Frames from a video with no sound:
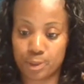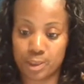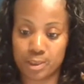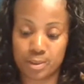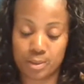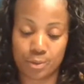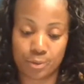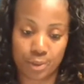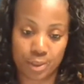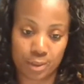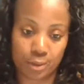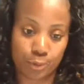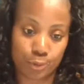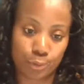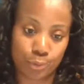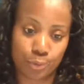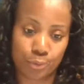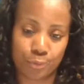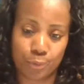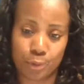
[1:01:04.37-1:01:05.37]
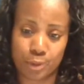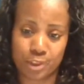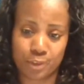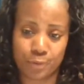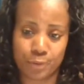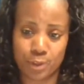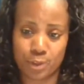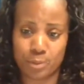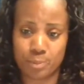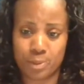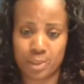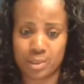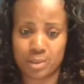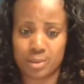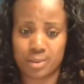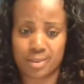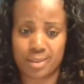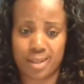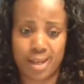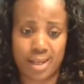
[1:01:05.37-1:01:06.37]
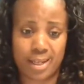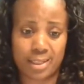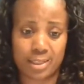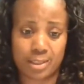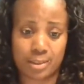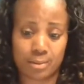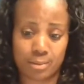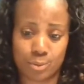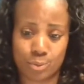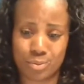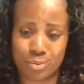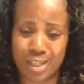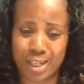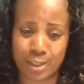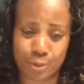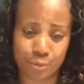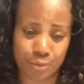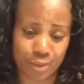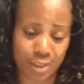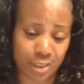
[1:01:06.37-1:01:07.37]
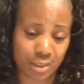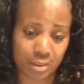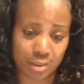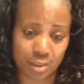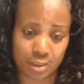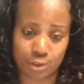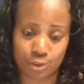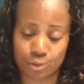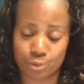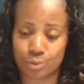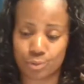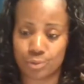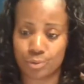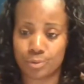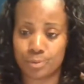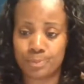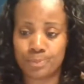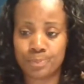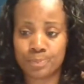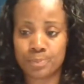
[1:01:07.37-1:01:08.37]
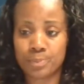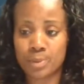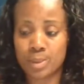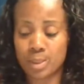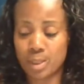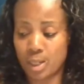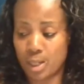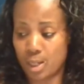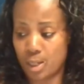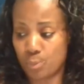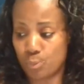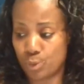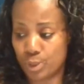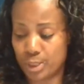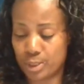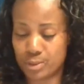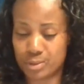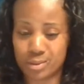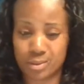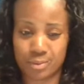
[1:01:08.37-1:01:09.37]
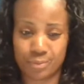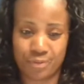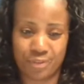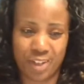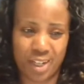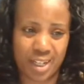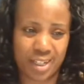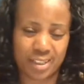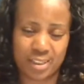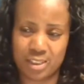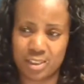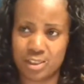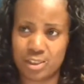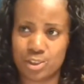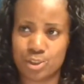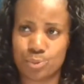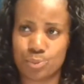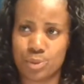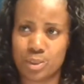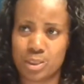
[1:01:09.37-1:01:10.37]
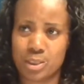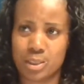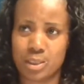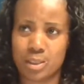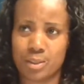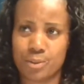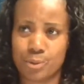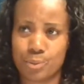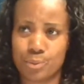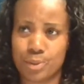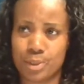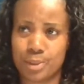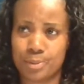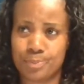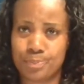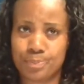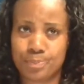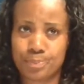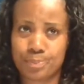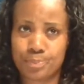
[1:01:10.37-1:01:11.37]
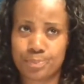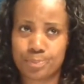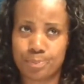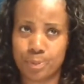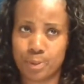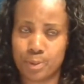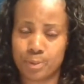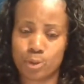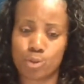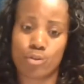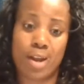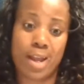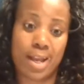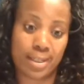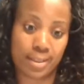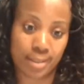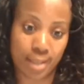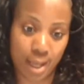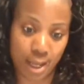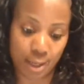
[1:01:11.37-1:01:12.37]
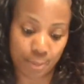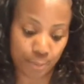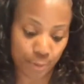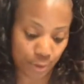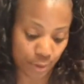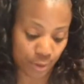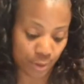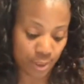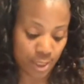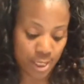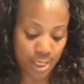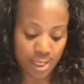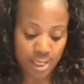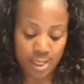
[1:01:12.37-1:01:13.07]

please don't get a Google Voice for your business, guys. Do like a Ring Central. What else? Vonage. What's the other one? Grasshopper.